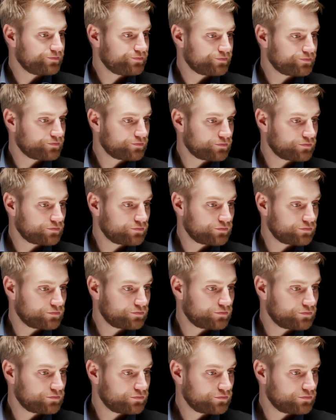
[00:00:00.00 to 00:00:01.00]

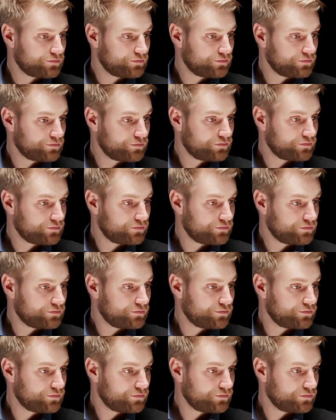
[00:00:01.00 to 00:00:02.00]

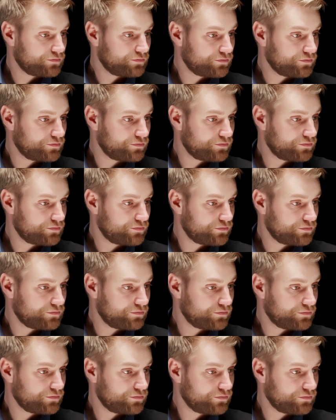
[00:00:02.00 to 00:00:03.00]

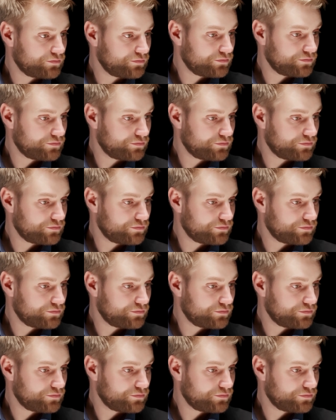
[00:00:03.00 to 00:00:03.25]
Nobody speaks.